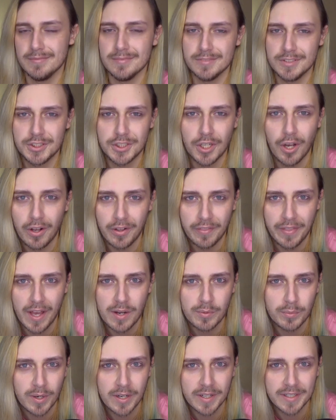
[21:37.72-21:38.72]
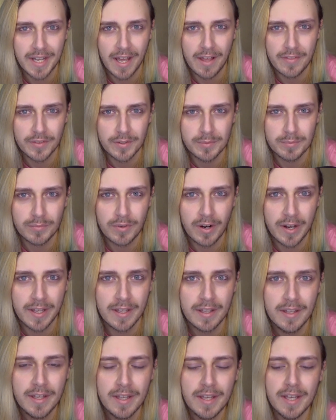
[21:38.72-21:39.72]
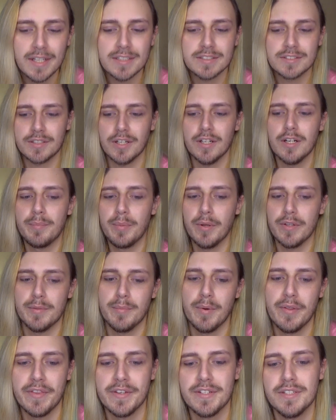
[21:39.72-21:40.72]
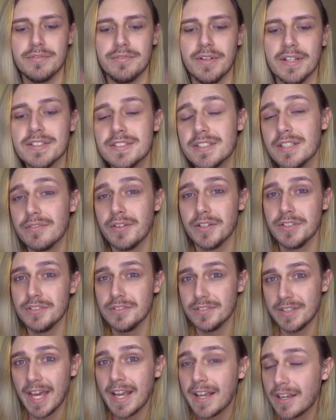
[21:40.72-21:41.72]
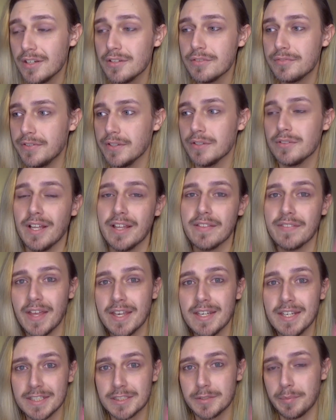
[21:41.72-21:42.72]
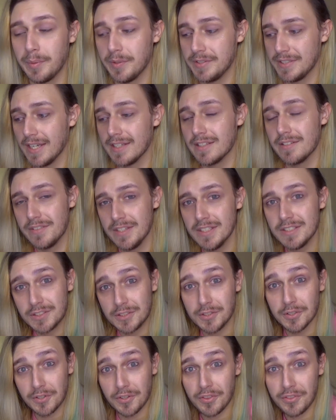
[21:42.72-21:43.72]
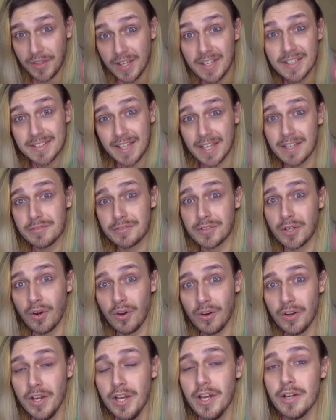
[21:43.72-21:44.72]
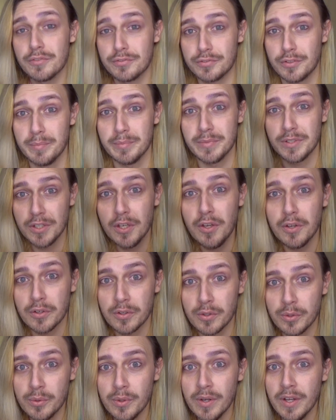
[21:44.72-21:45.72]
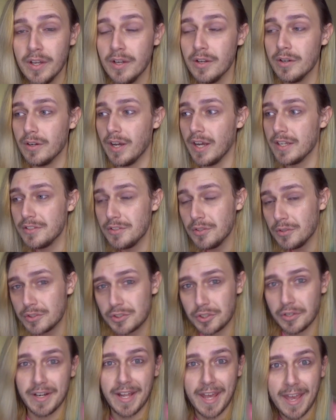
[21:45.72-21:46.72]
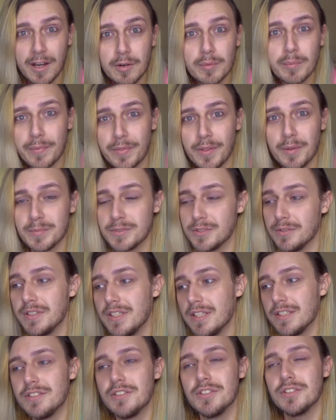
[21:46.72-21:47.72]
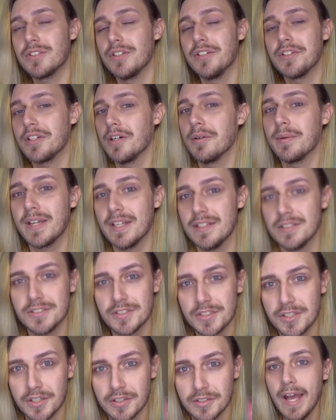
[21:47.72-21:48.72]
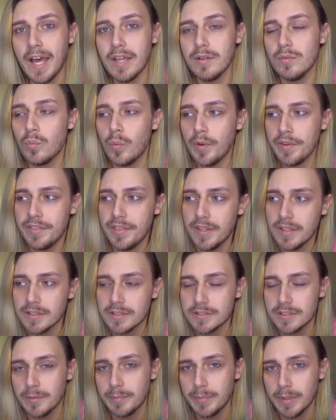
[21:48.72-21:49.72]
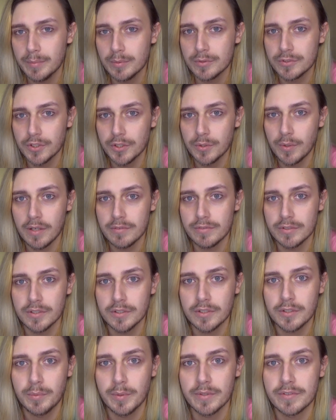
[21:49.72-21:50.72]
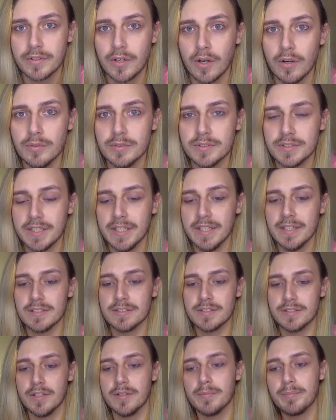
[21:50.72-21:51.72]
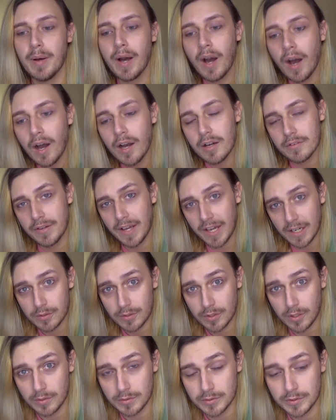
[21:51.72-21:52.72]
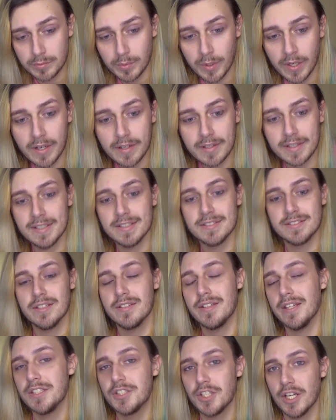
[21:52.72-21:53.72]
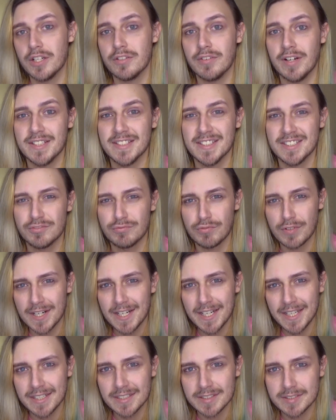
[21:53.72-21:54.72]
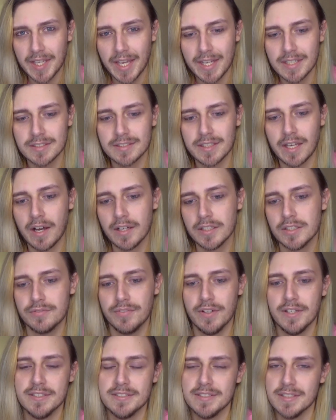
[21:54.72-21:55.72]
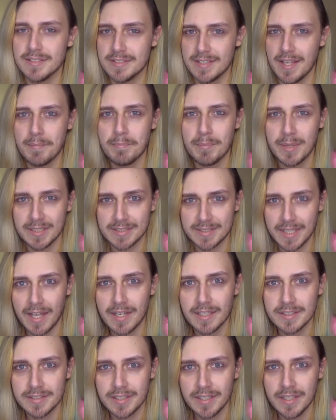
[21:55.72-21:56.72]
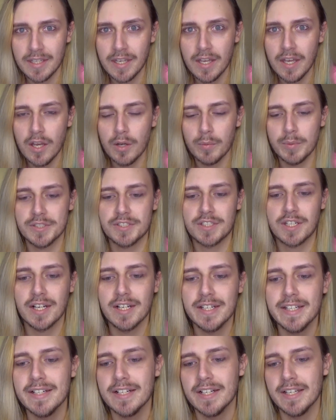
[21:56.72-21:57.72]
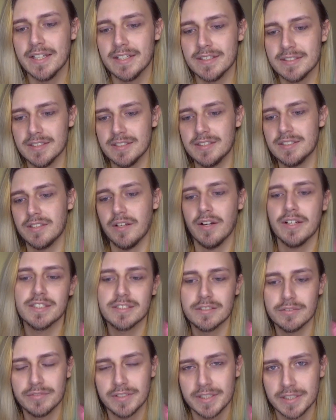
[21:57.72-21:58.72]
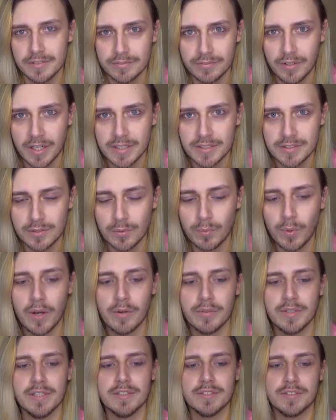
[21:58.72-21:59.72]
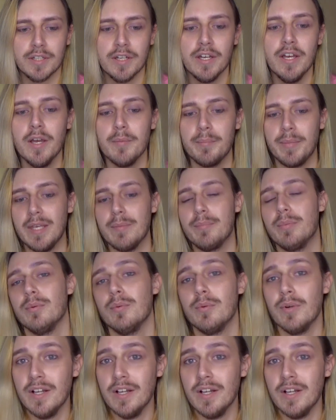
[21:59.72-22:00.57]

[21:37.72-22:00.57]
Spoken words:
chuck that word at them, right? It's going to put them on the defensive, and they're going to feel like they need to protect this good thing they've got from you, and you're trying to help them, so it's just going to go against you. And one thing that some people do overlook with cults is that part of how cults work is that they generate this really intense us versus them mentality, which cleanly and decisively divides the world into people